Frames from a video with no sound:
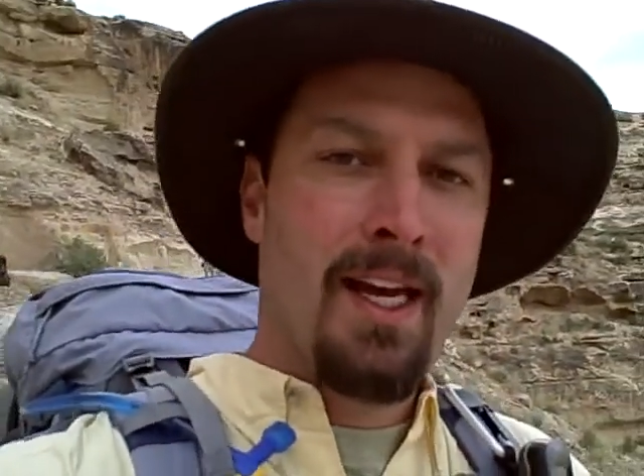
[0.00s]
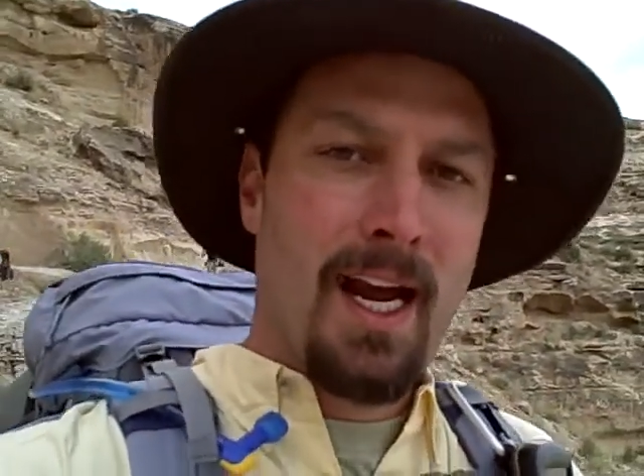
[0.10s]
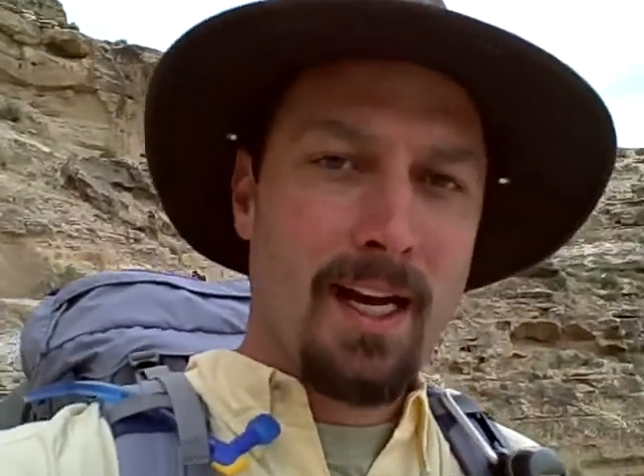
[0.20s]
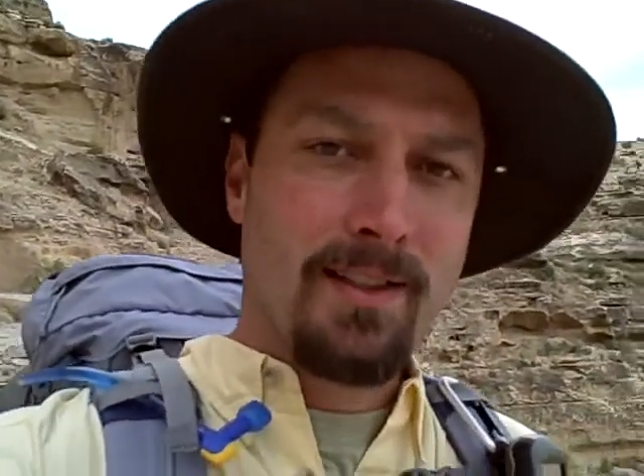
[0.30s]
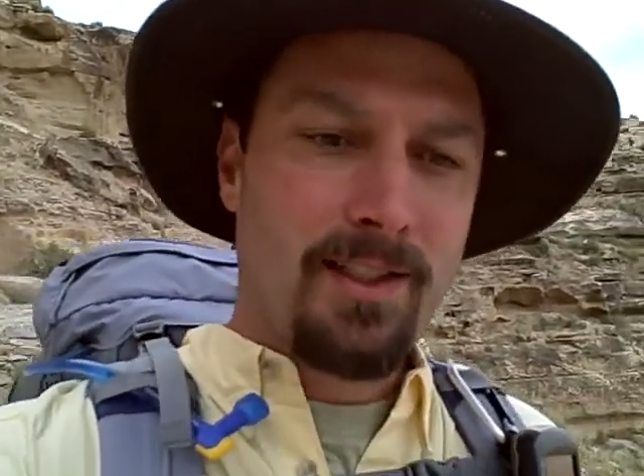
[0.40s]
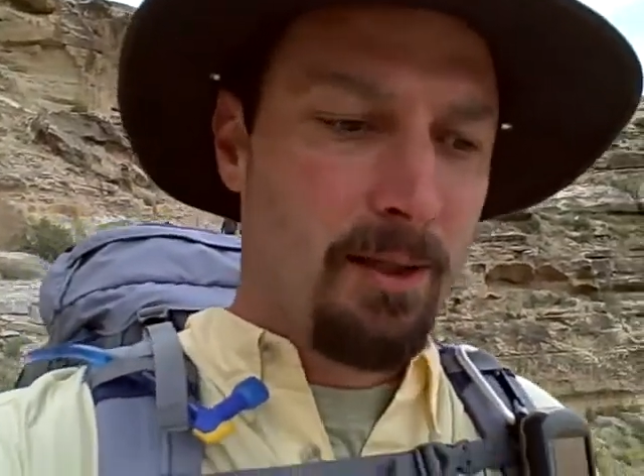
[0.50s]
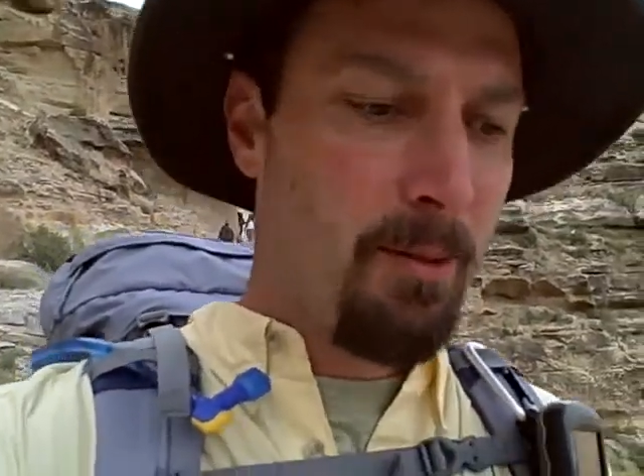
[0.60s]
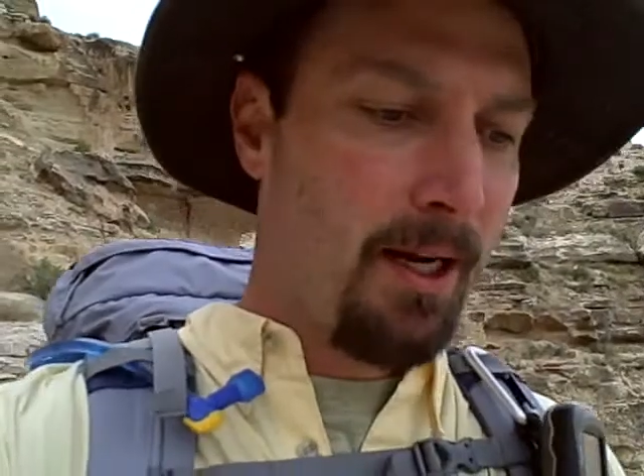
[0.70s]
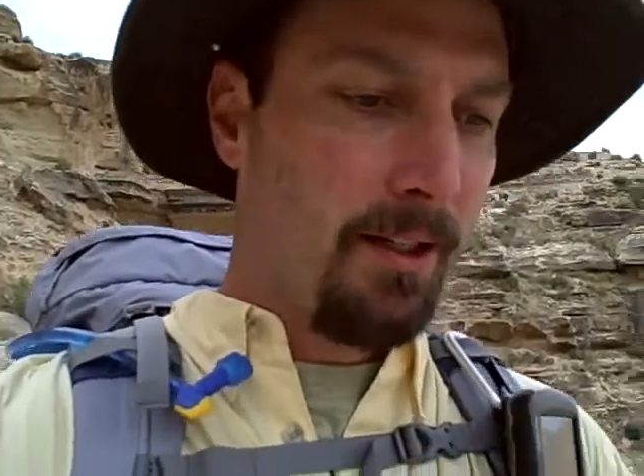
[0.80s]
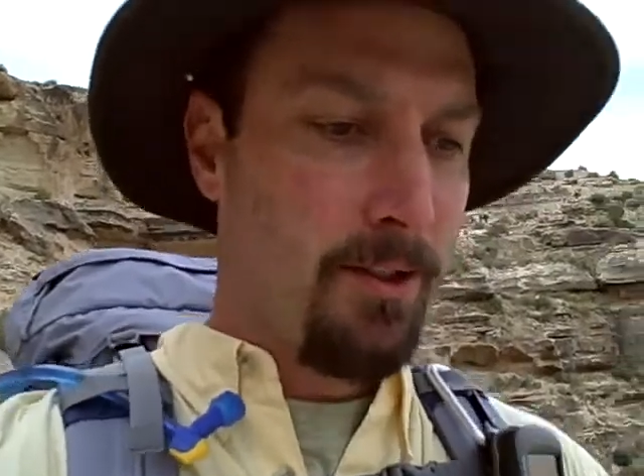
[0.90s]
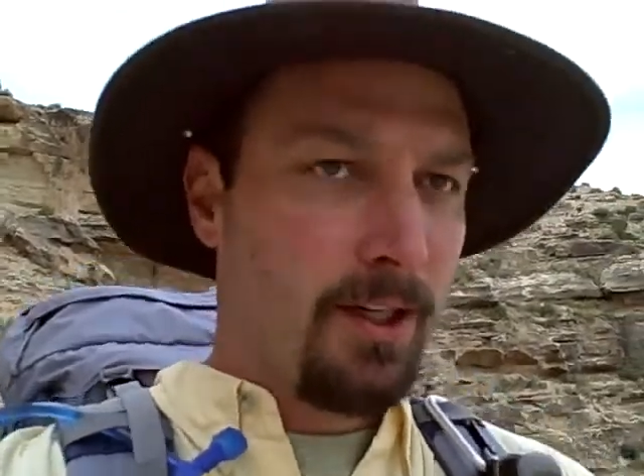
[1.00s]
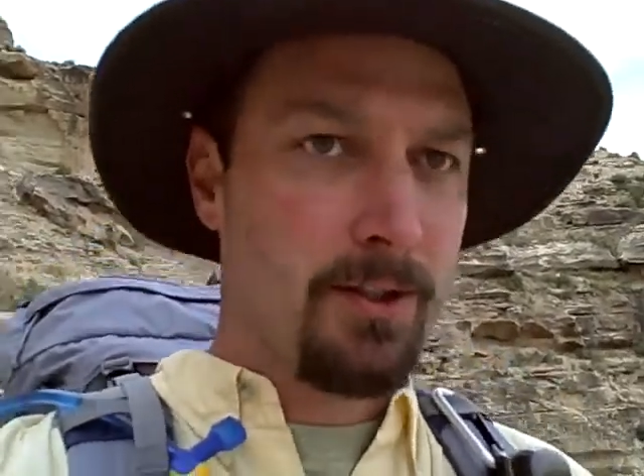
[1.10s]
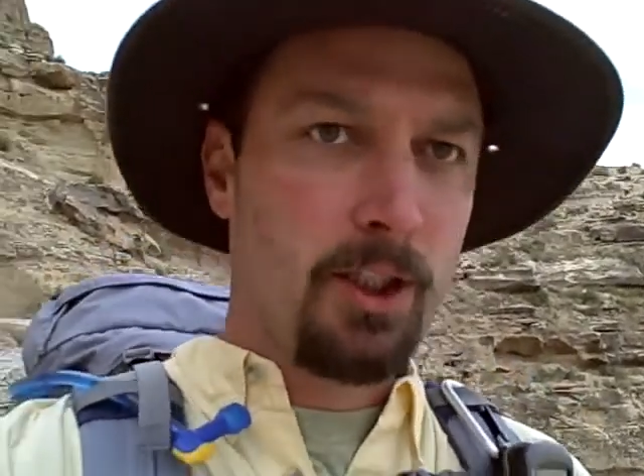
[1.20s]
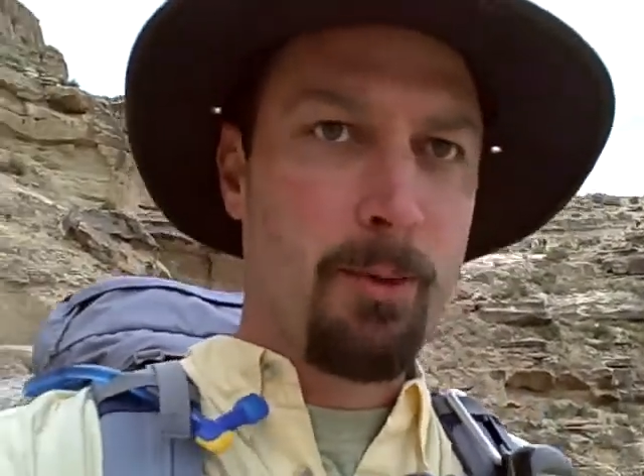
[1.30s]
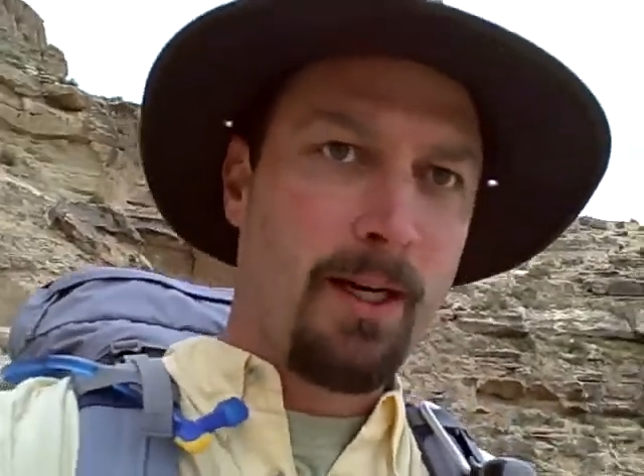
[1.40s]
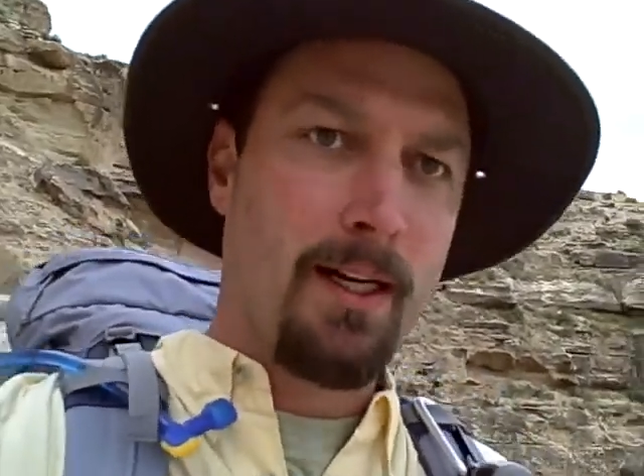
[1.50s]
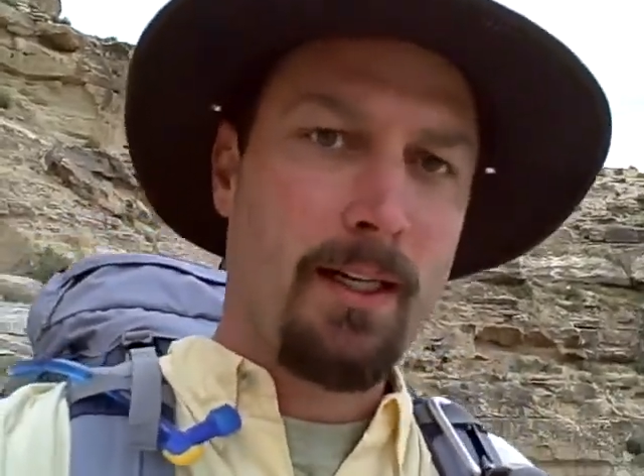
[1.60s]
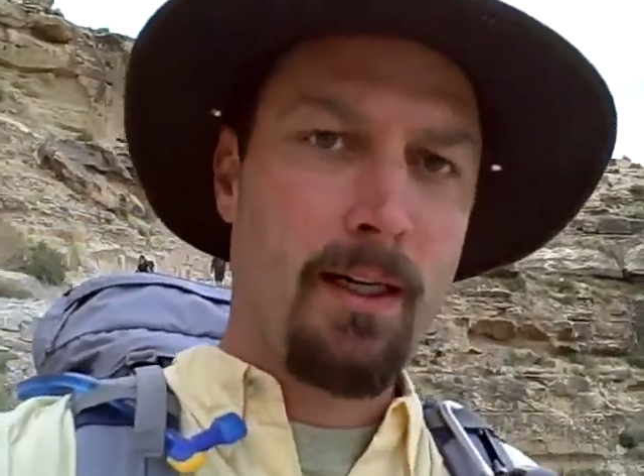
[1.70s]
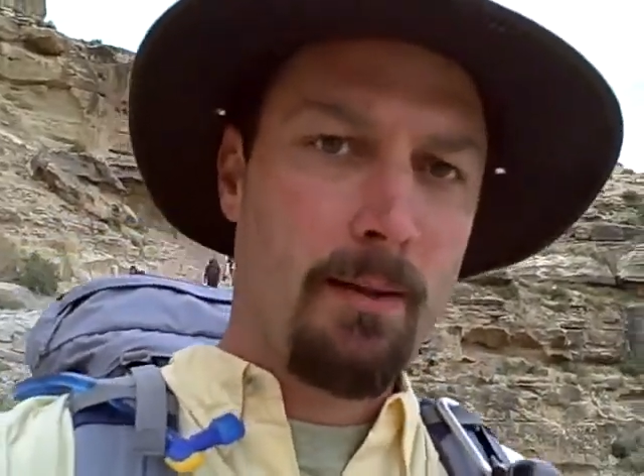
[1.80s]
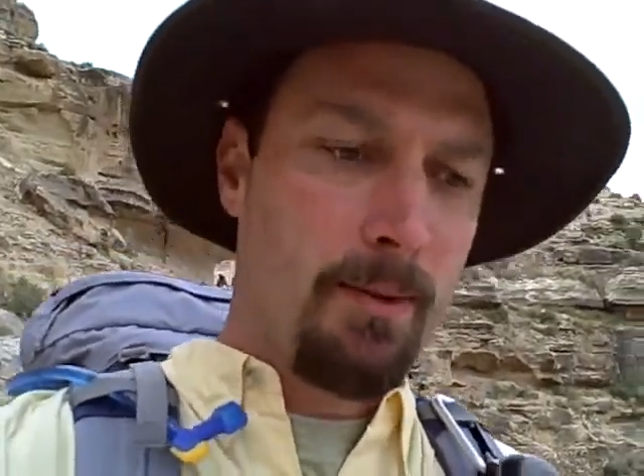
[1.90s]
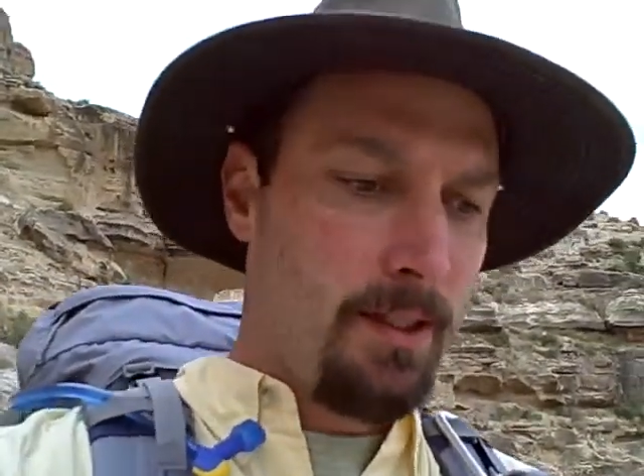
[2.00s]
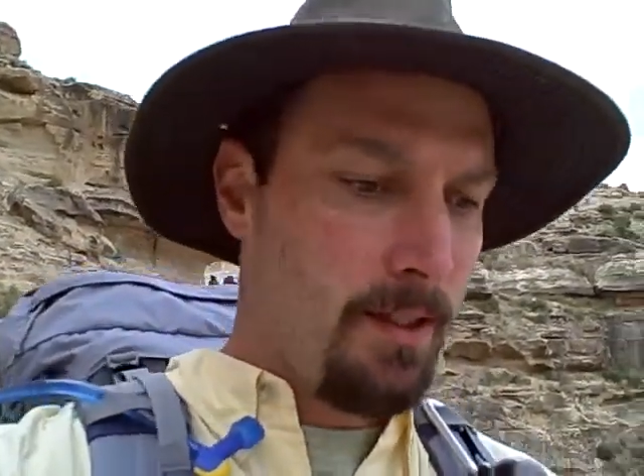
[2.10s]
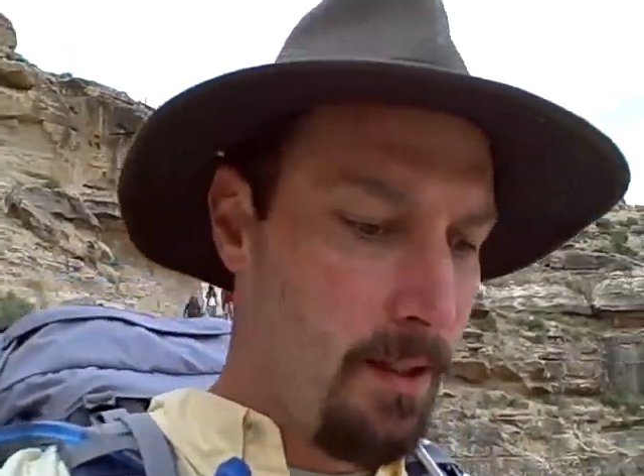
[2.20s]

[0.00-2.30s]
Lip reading: Hey guys, Tim Miner, trailsherpa.com.